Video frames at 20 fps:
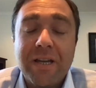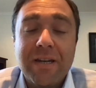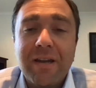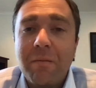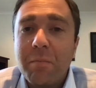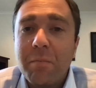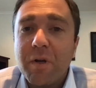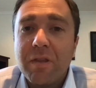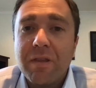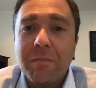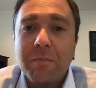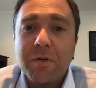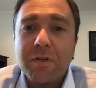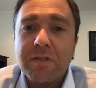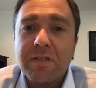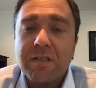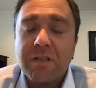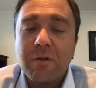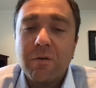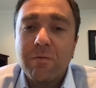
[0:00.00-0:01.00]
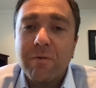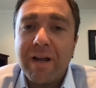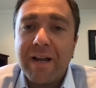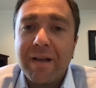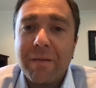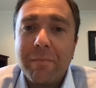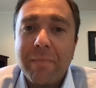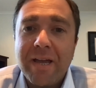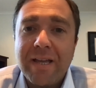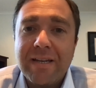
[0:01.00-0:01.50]
number of them are still
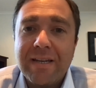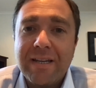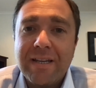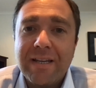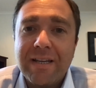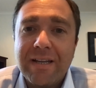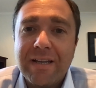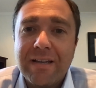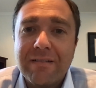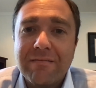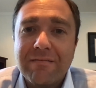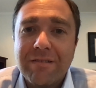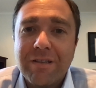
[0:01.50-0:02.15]
recommending,